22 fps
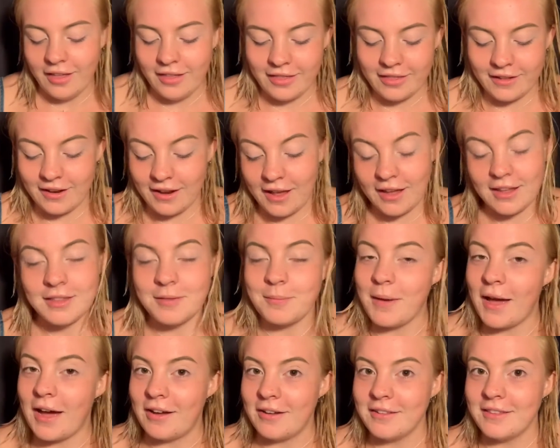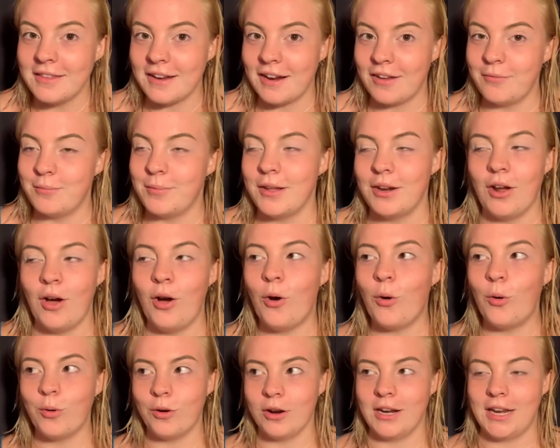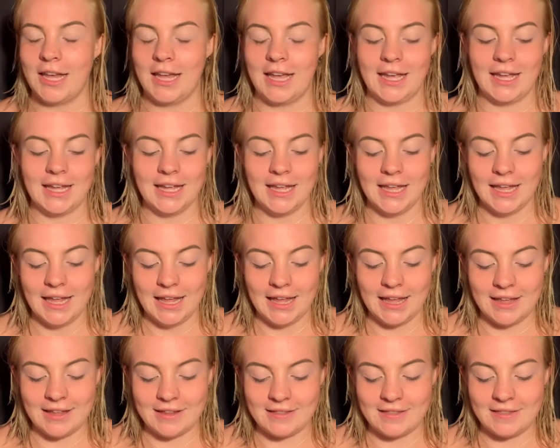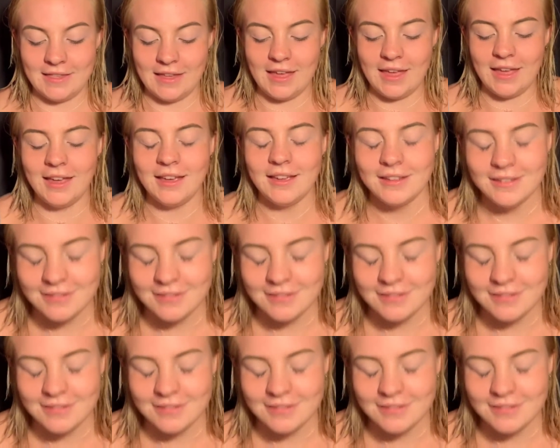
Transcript: The next palette that I've been hoarding is the